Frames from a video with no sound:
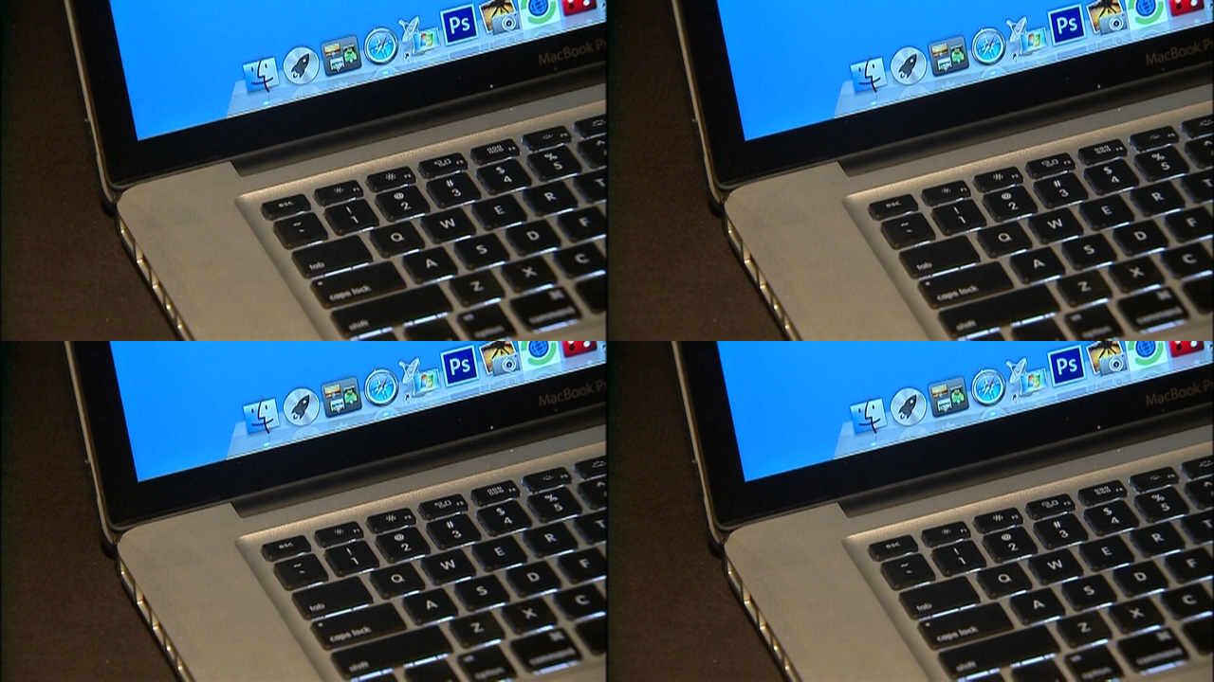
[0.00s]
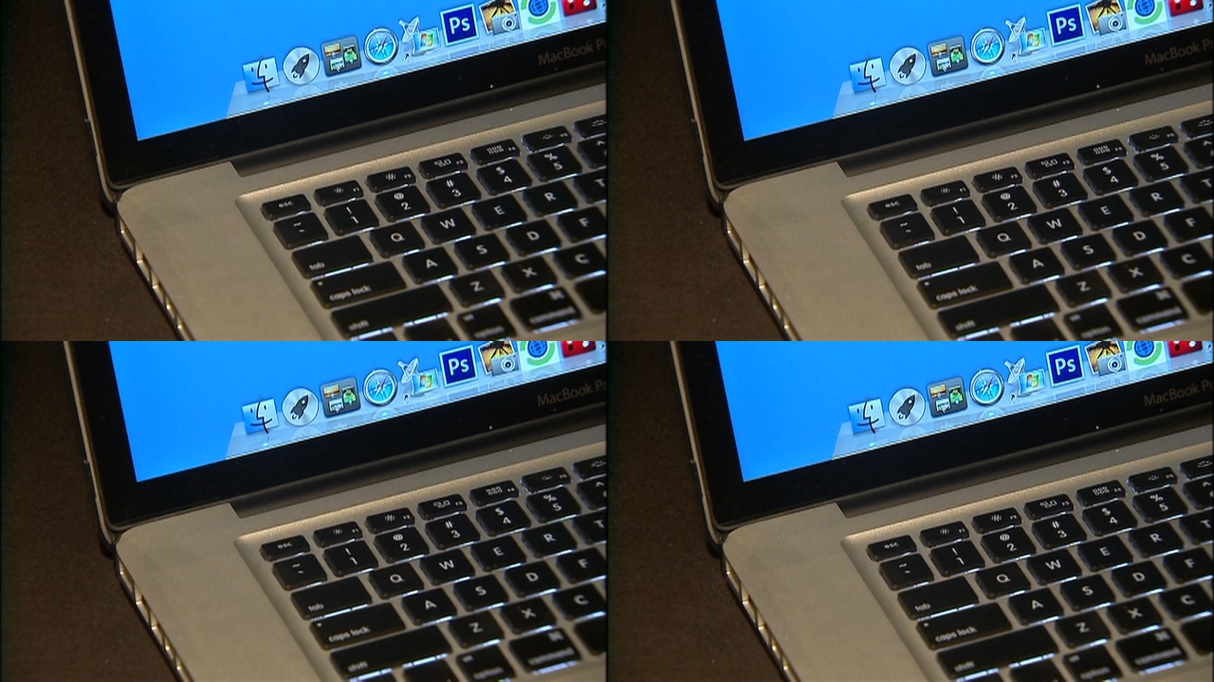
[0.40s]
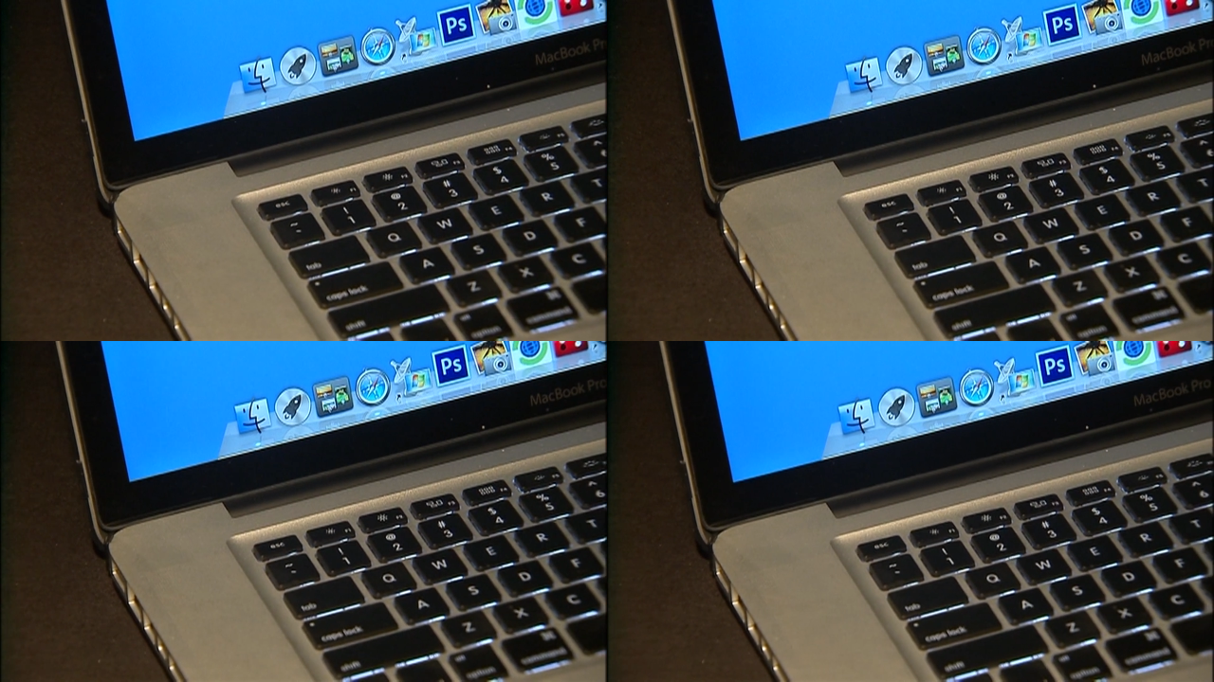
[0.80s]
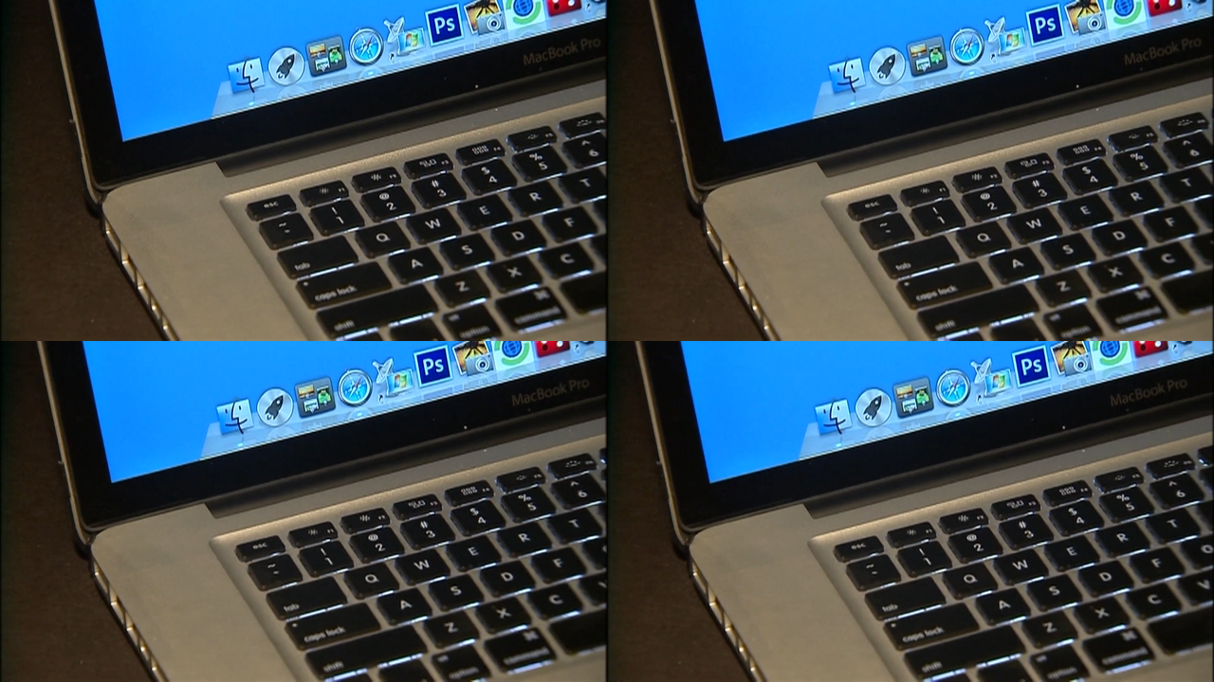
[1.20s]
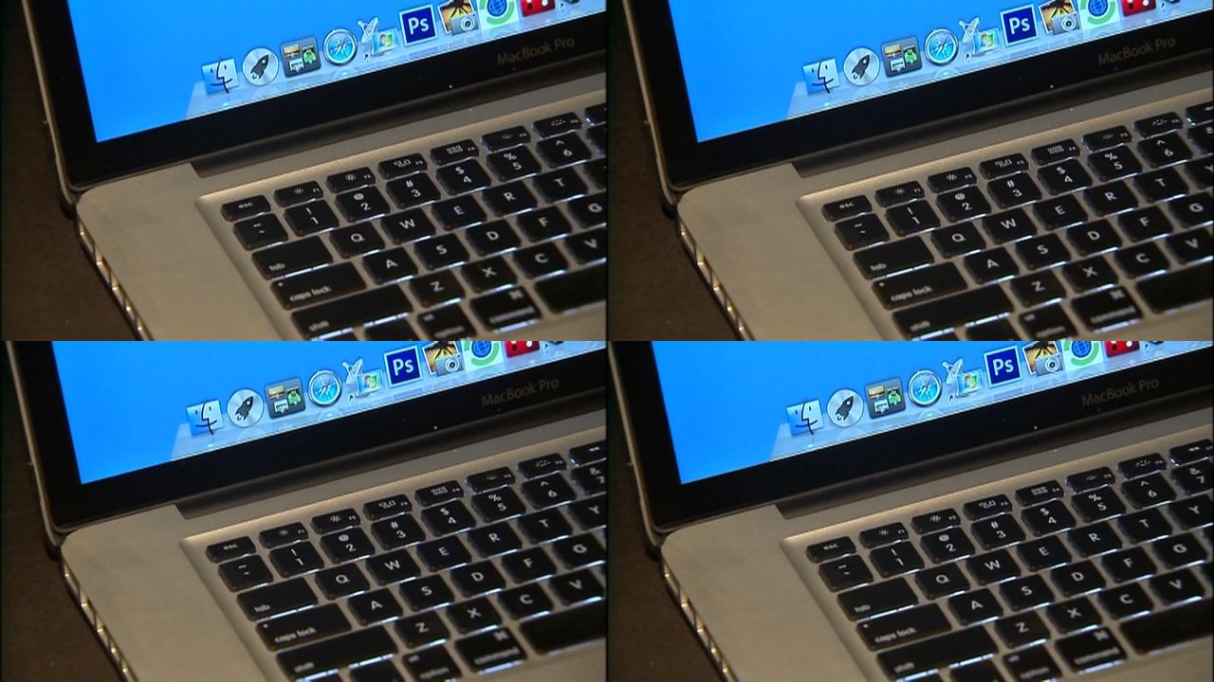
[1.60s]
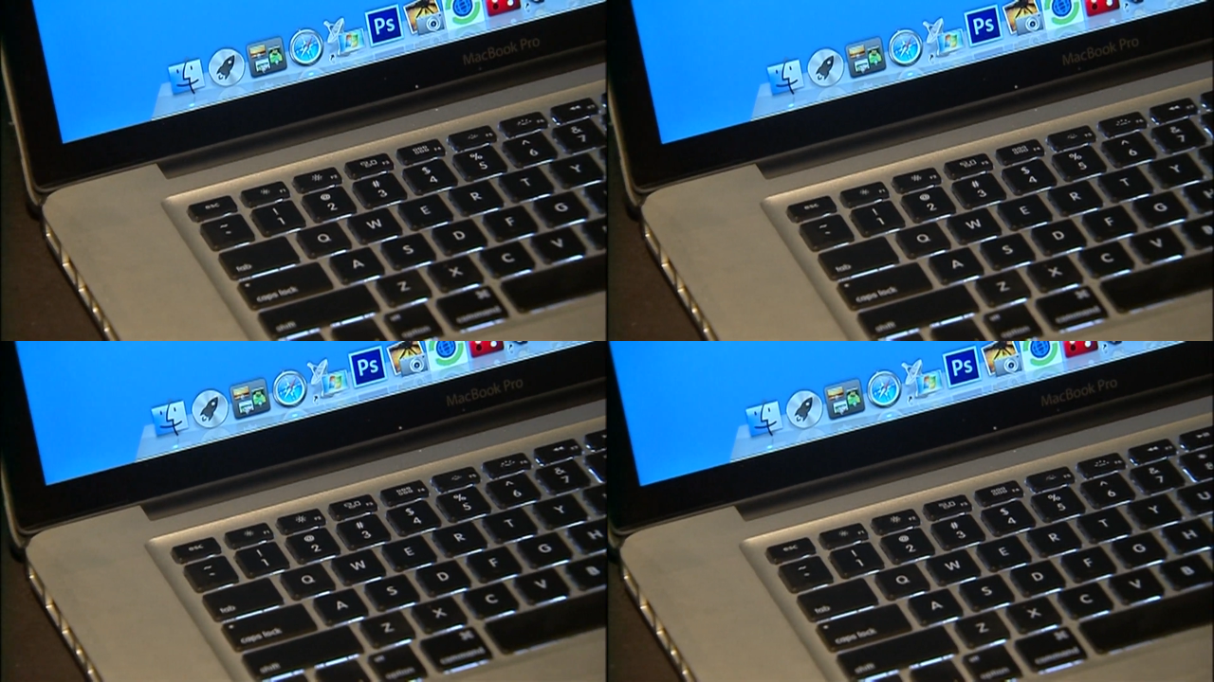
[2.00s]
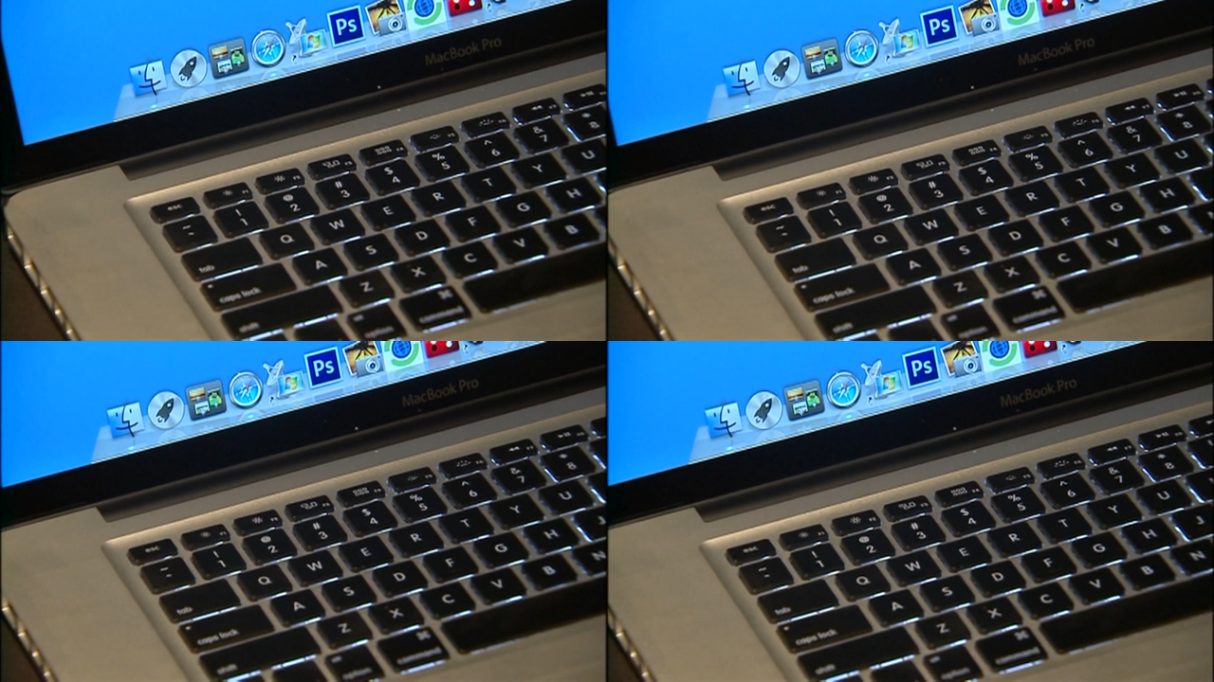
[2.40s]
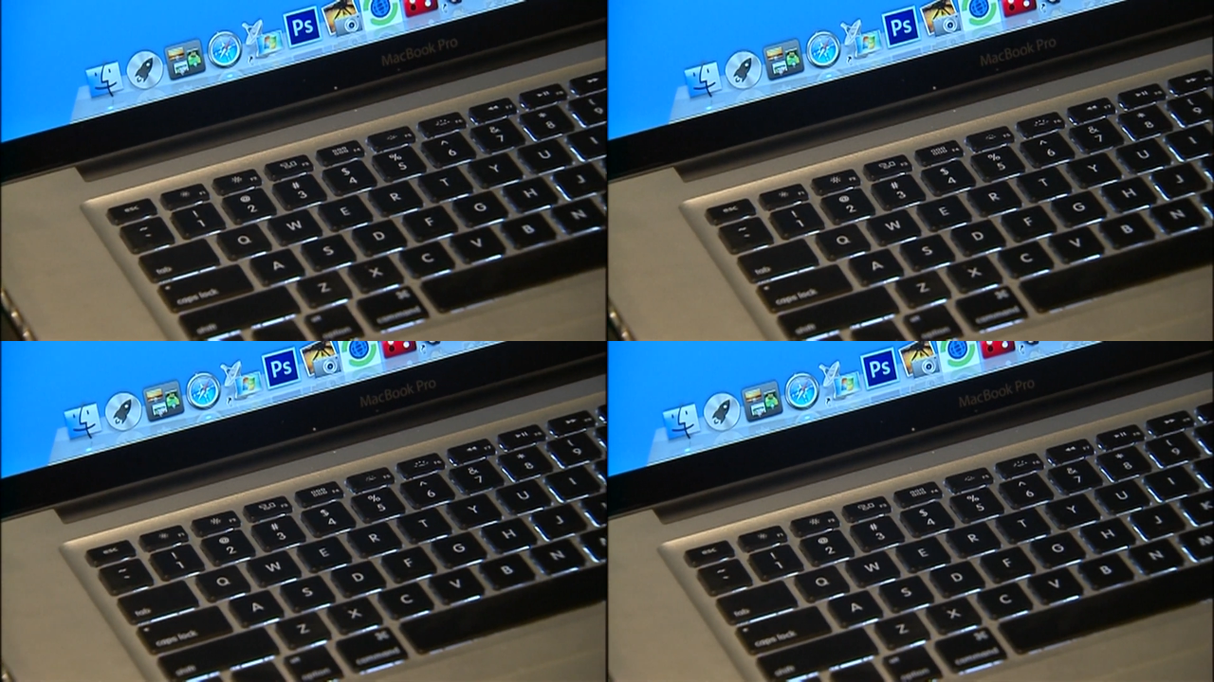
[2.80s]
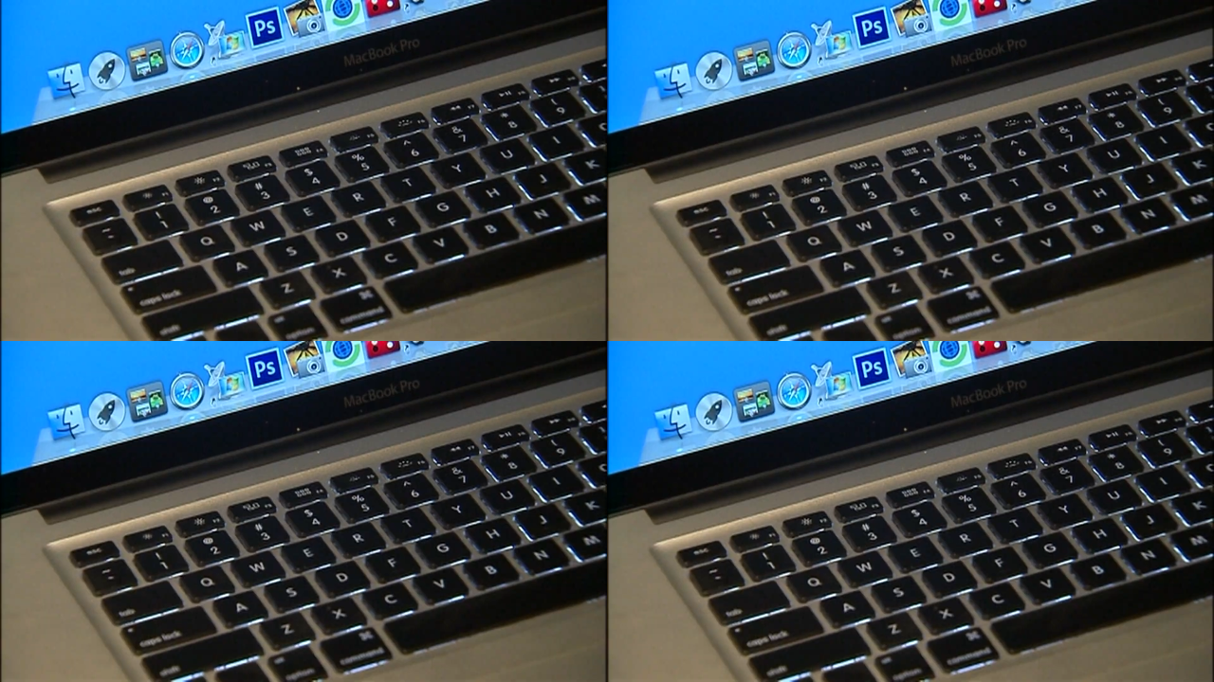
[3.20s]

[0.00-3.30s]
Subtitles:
(no speaker visible)